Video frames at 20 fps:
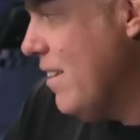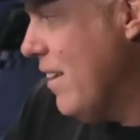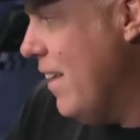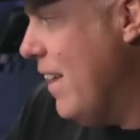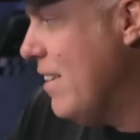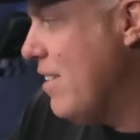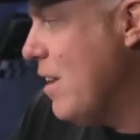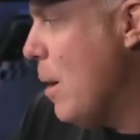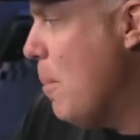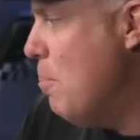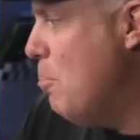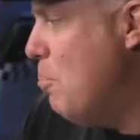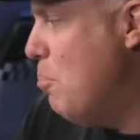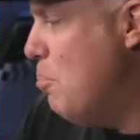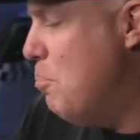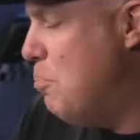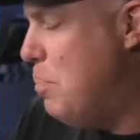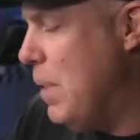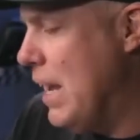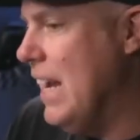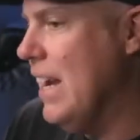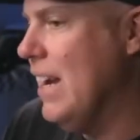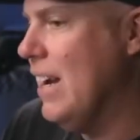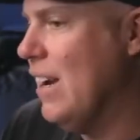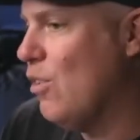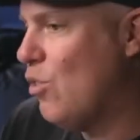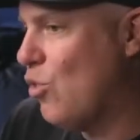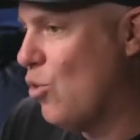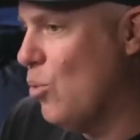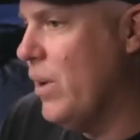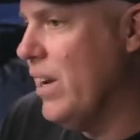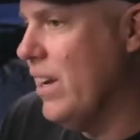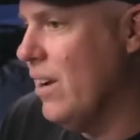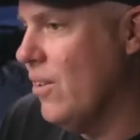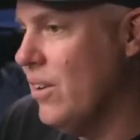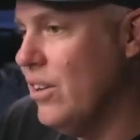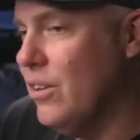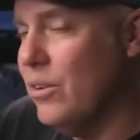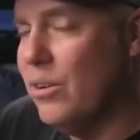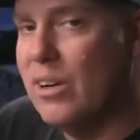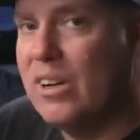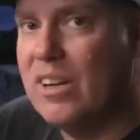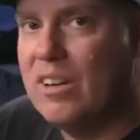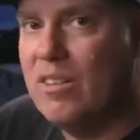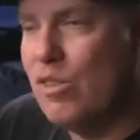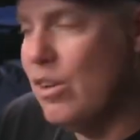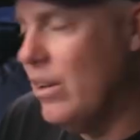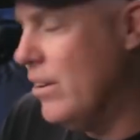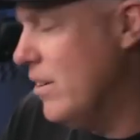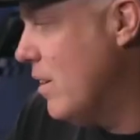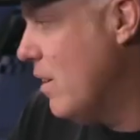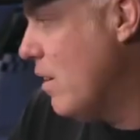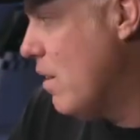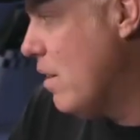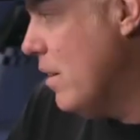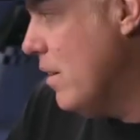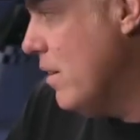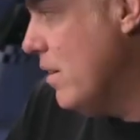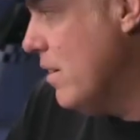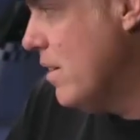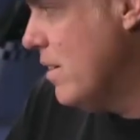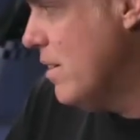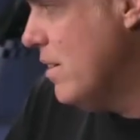So that's a big swing when you look at cylinder to cylinder.